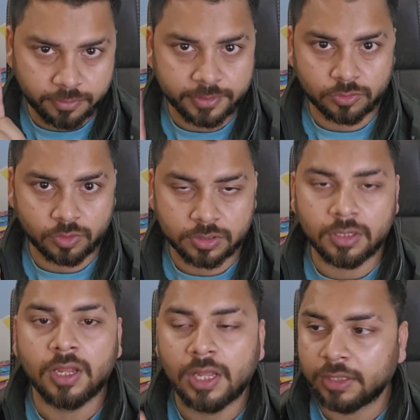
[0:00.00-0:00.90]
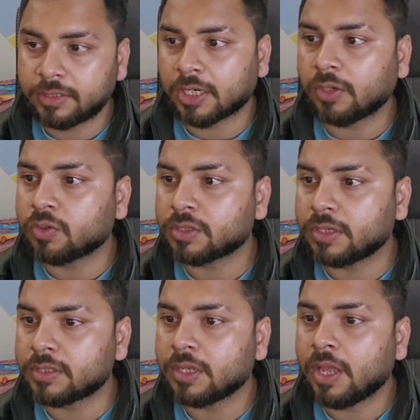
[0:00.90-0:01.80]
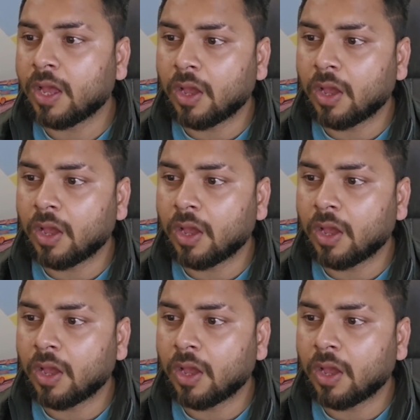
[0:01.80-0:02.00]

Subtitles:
The first question. The second question is,